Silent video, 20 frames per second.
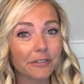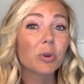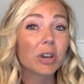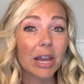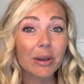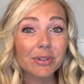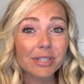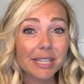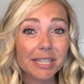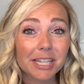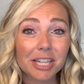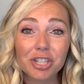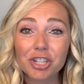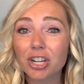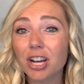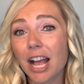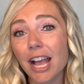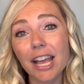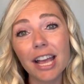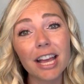When I was a teacher,
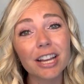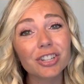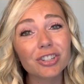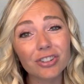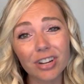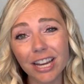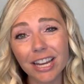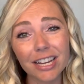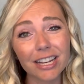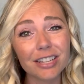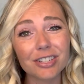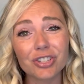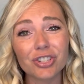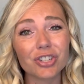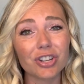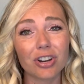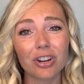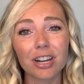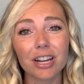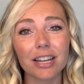I had great
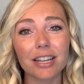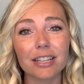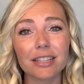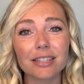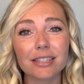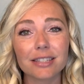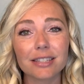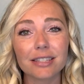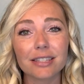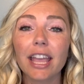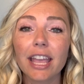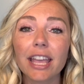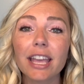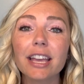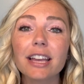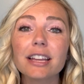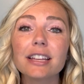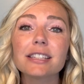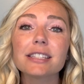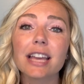insurance
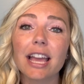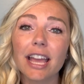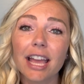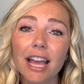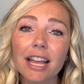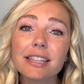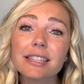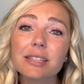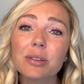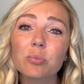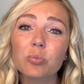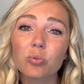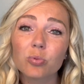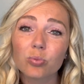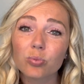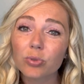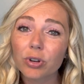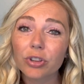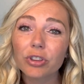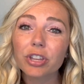and I had
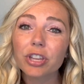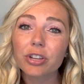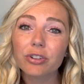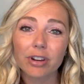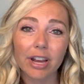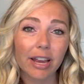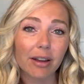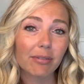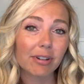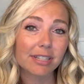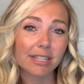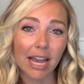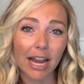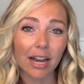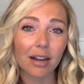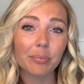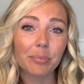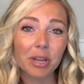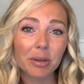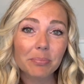some really great
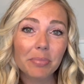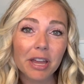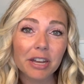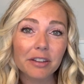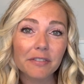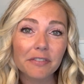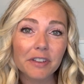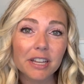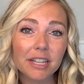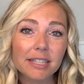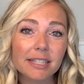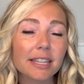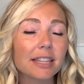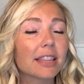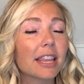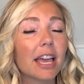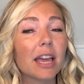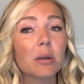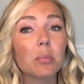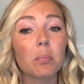retirement benefits
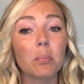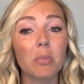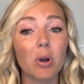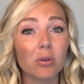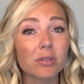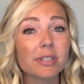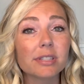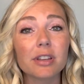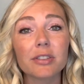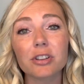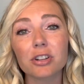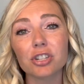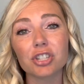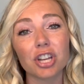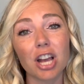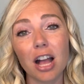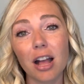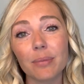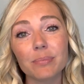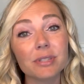that most other
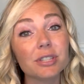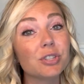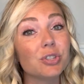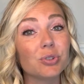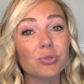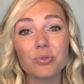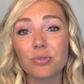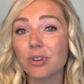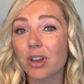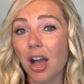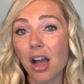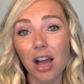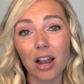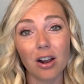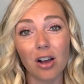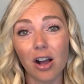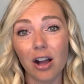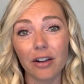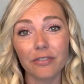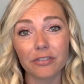jobs do not
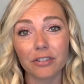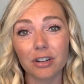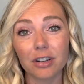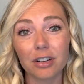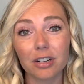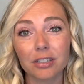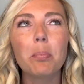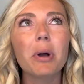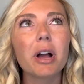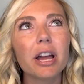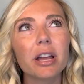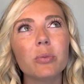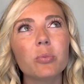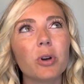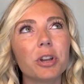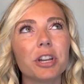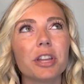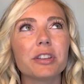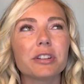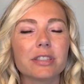offer. But
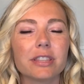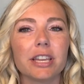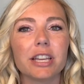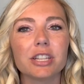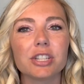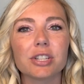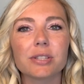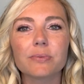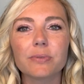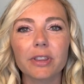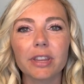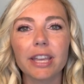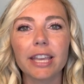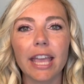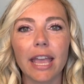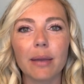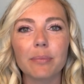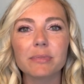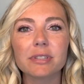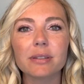one other thing just really
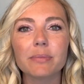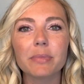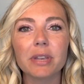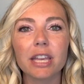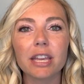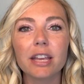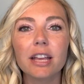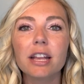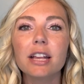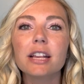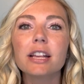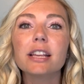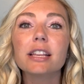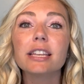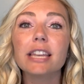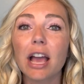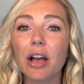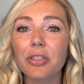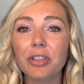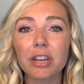came to me.
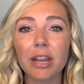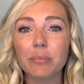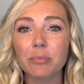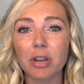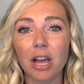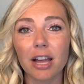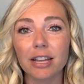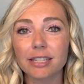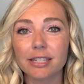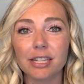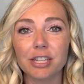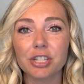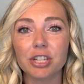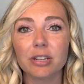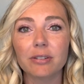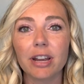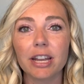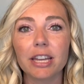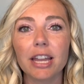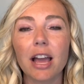Now that I'm not
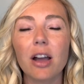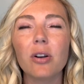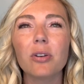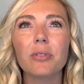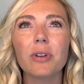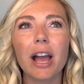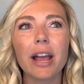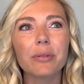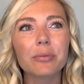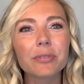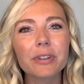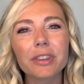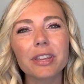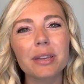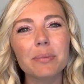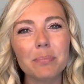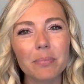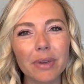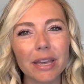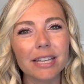teaching right now, I
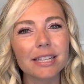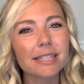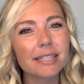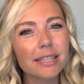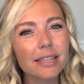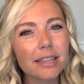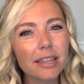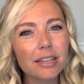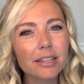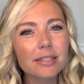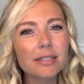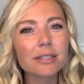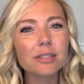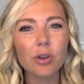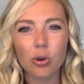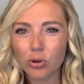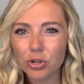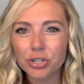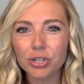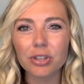really miss the
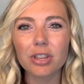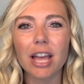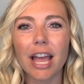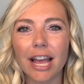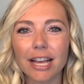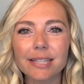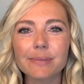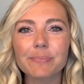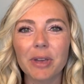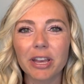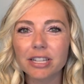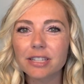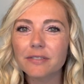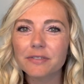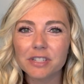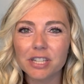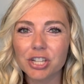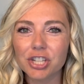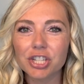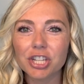social aspect of
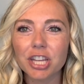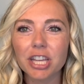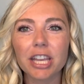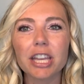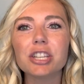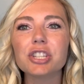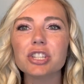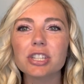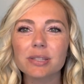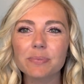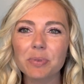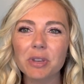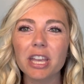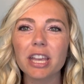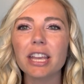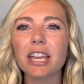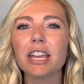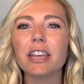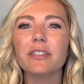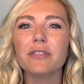teaching and just
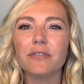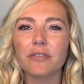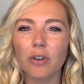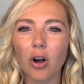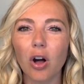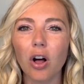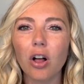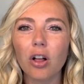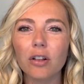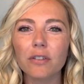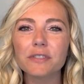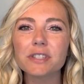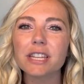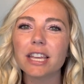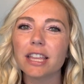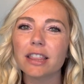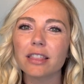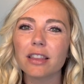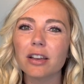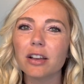being involved
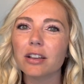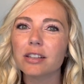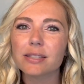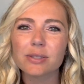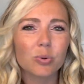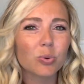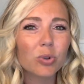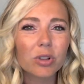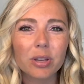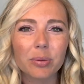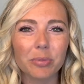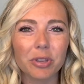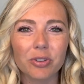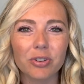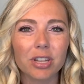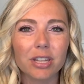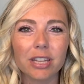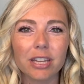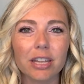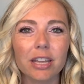in the school
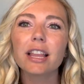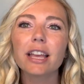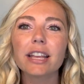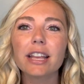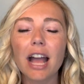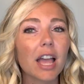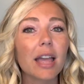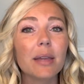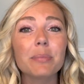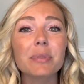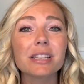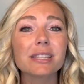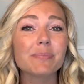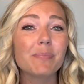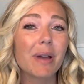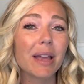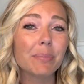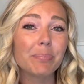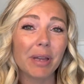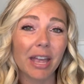community. I miss
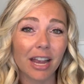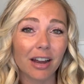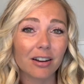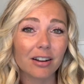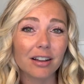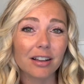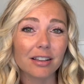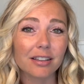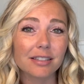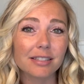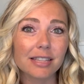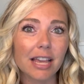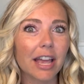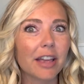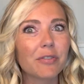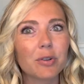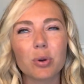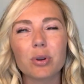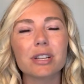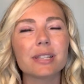my paras. I
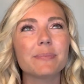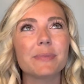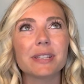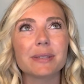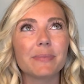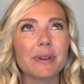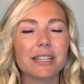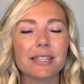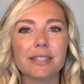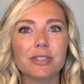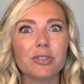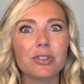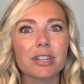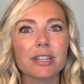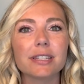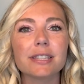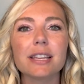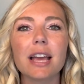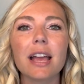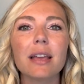of course miss my
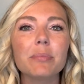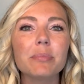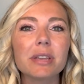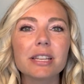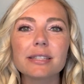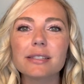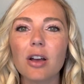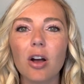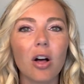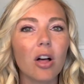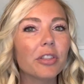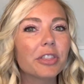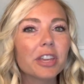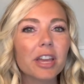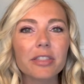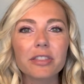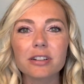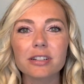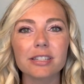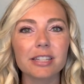students. I miss all the
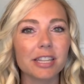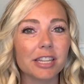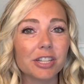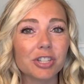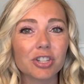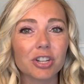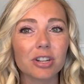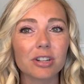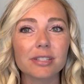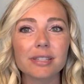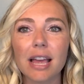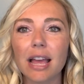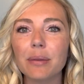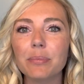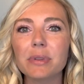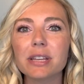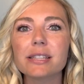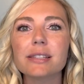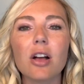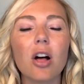other teachers. I
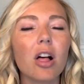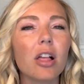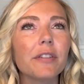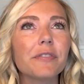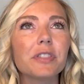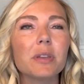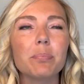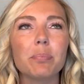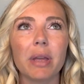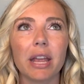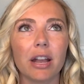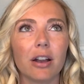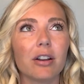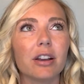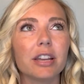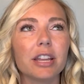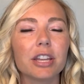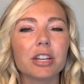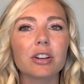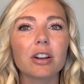miss all of the
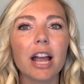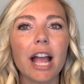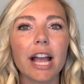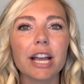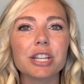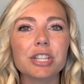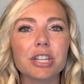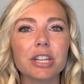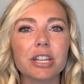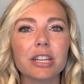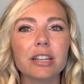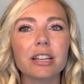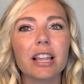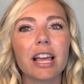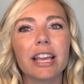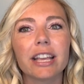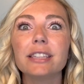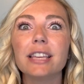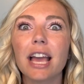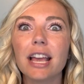parent interaction.
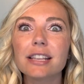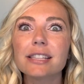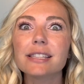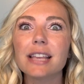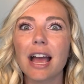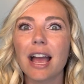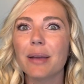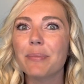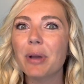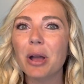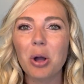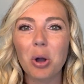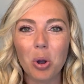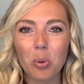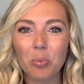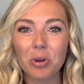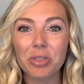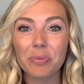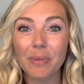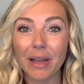Yes, I'm at
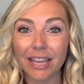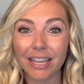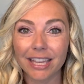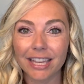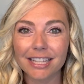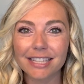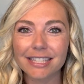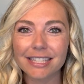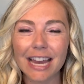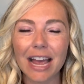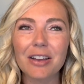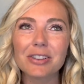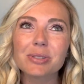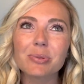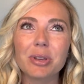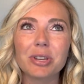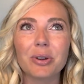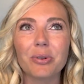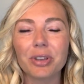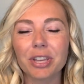home with my kids now,
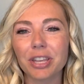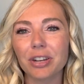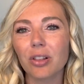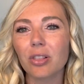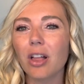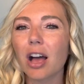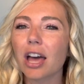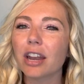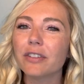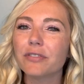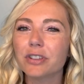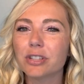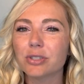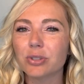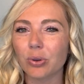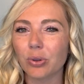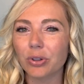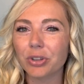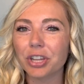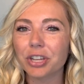so I don't get a lot of
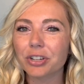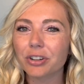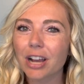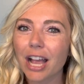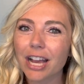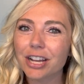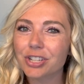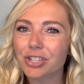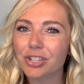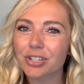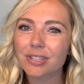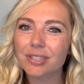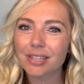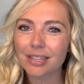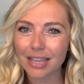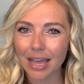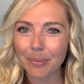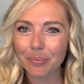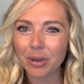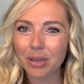adult interaction, so
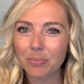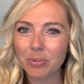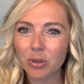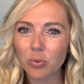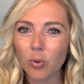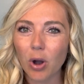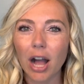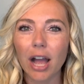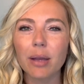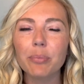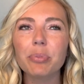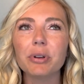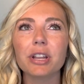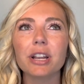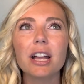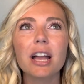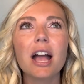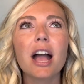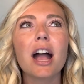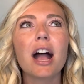that might be why,
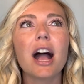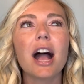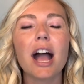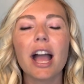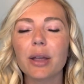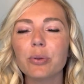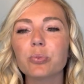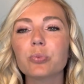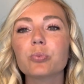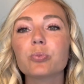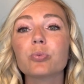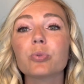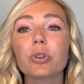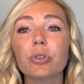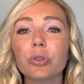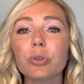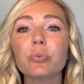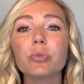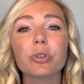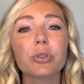but I
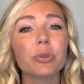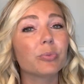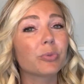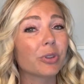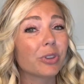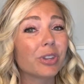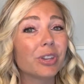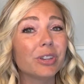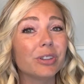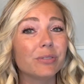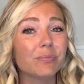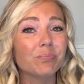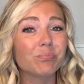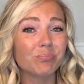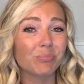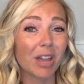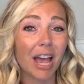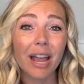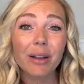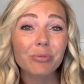really
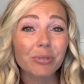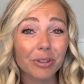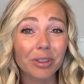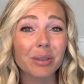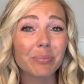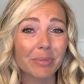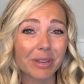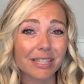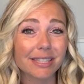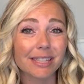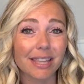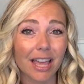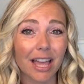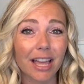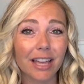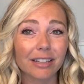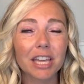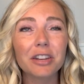miss that.